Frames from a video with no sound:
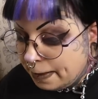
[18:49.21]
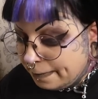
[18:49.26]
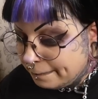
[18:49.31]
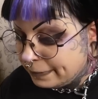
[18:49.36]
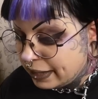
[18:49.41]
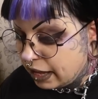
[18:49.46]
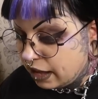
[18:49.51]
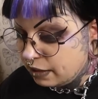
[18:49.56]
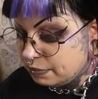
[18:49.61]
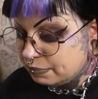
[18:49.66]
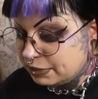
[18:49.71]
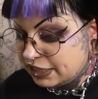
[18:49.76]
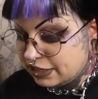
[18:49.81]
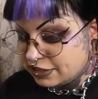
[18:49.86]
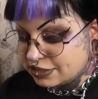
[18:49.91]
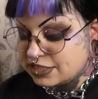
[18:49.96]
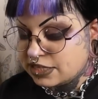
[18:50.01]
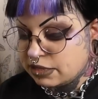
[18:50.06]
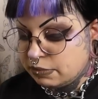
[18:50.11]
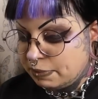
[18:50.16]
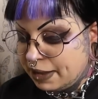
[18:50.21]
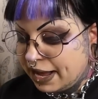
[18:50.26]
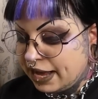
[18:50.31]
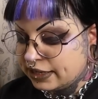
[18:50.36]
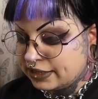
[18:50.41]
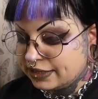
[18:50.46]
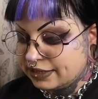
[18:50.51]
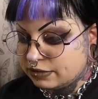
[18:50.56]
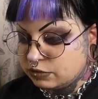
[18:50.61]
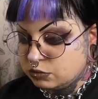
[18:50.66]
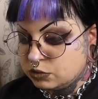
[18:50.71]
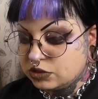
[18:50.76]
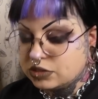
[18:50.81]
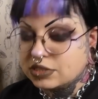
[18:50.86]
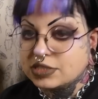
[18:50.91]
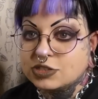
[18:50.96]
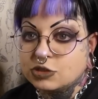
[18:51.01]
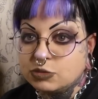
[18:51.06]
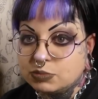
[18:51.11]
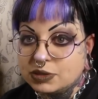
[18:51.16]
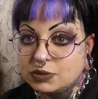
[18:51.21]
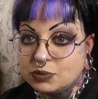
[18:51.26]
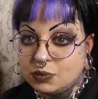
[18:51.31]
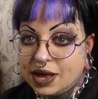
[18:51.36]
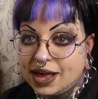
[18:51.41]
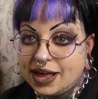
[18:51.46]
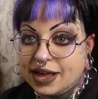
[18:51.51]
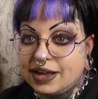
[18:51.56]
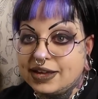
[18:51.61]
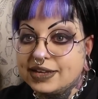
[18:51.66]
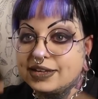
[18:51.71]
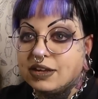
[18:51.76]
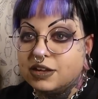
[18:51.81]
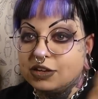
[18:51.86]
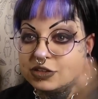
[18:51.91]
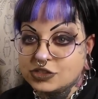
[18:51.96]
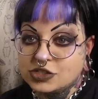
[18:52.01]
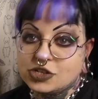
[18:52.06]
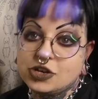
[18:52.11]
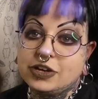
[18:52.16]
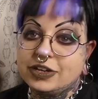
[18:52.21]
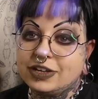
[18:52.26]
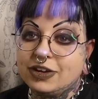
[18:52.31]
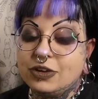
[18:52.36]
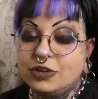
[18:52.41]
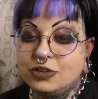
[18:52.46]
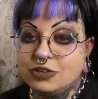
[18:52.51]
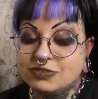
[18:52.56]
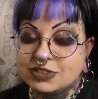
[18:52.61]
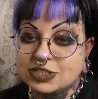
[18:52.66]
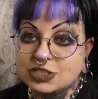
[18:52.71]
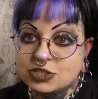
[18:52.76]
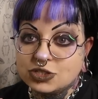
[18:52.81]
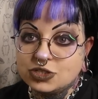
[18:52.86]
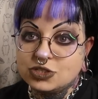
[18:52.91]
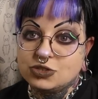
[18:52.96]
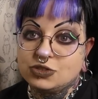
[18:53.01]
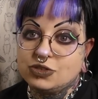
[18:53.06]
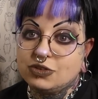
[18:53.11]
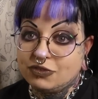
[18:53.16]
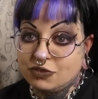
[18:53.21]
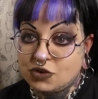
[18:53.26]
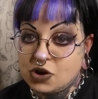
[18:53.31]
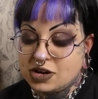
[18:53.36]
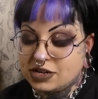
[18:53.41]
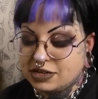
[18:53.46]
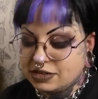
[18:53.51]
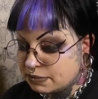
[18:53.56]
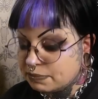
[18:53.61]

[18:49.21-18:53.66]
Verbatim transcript: but because the back will still be wet, I can't turn it over to do the front.